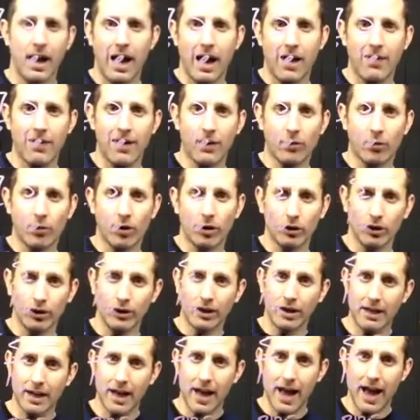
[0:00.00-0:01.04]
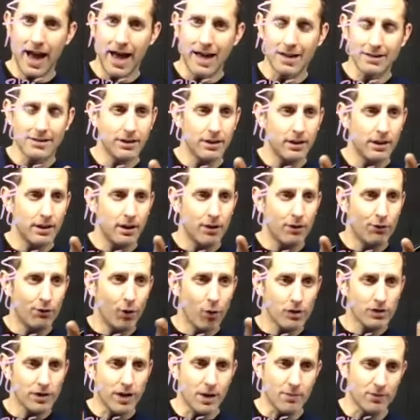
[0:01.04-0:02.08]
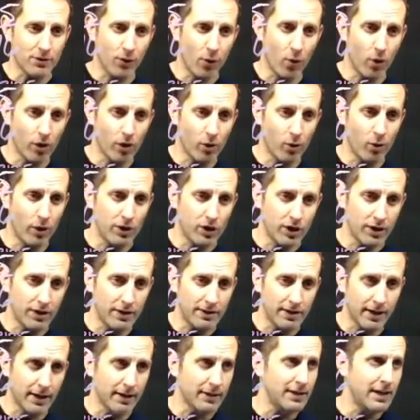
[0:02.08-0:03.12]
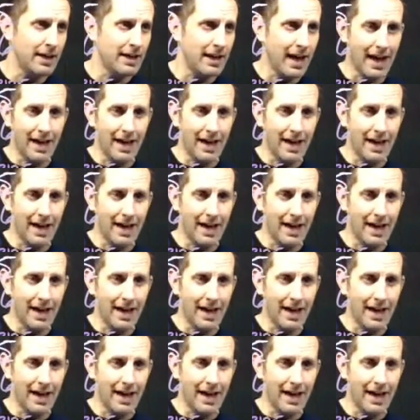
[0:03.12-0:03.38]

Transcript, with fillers: And then we're looking at 4 times 4, which is 16.